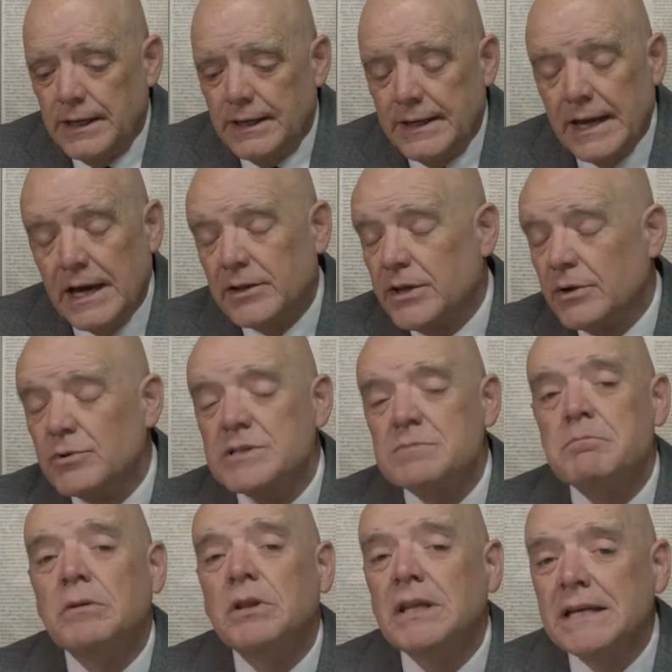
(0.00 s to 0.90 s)
Now there was
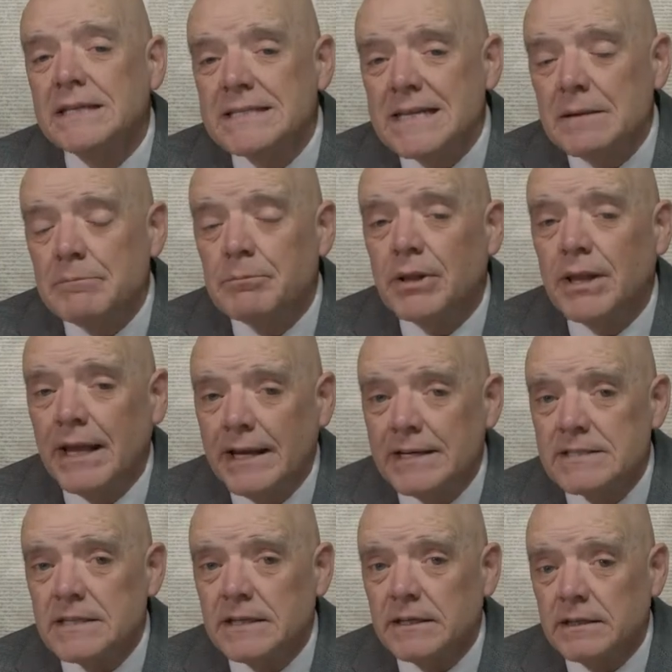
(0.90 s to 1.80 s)
plenty
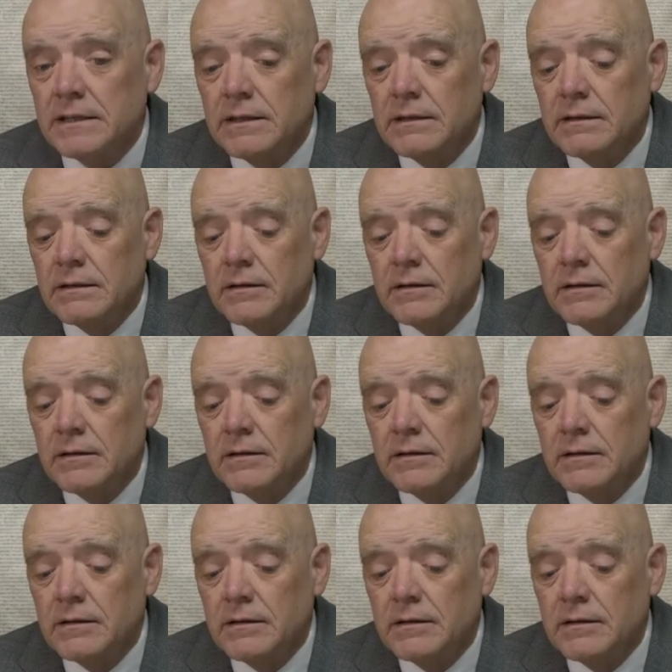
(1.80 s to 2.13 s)
planted,